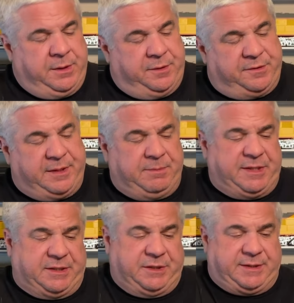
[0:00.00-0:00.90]
There's some
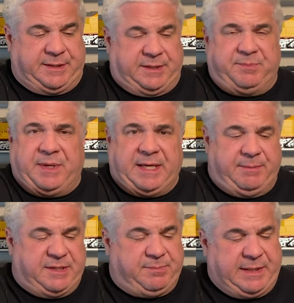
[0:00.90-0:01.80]
sections like this bottom
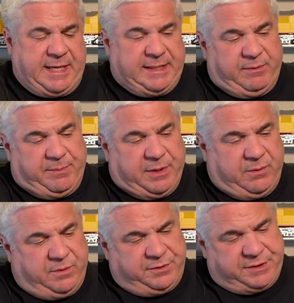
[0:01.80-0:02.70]
that's black that we
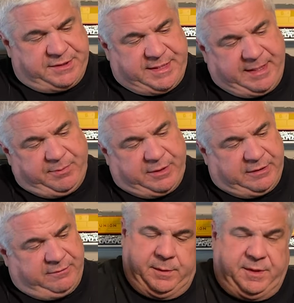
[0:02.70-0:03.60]
probably will just tape
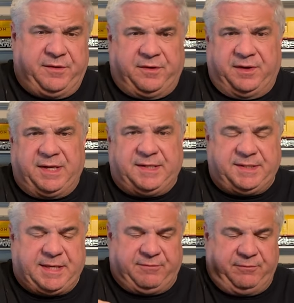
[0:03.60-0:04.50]
off. These are nice.
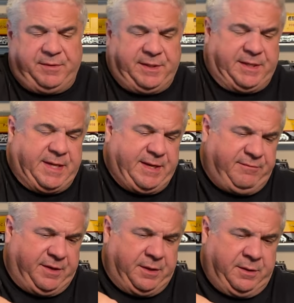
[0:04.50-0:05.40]
These have really
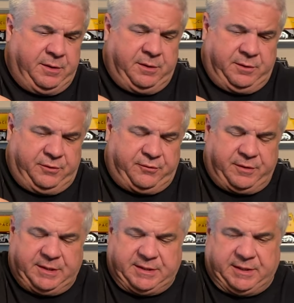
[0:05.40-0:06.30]
heavy
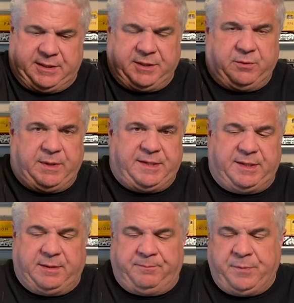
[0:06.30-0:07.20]
trucks with a lot of good weight to
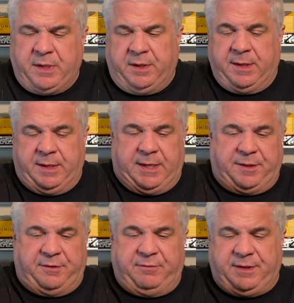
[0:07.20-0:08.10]
them. And
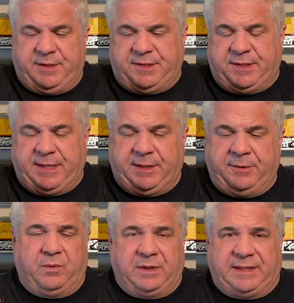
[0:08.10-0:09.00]
the three of these together
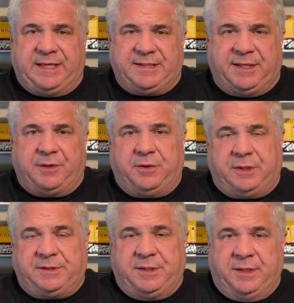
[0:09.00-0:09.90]
were less than the
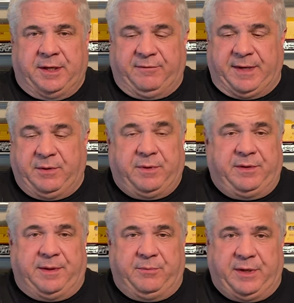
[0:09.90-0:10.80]
cost of any one of
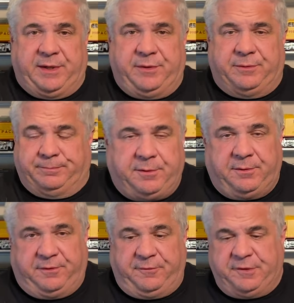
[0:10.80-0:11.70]
them brand new.
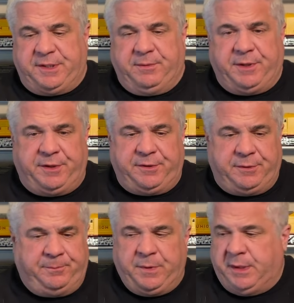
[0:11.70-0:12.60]
The first thing we're going to
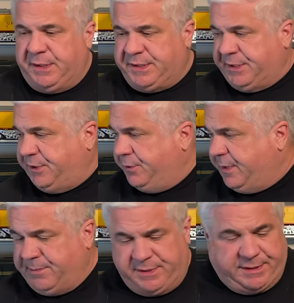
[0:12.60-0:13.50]
do is set two of
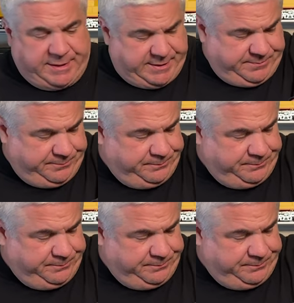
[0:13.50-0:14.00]
them aside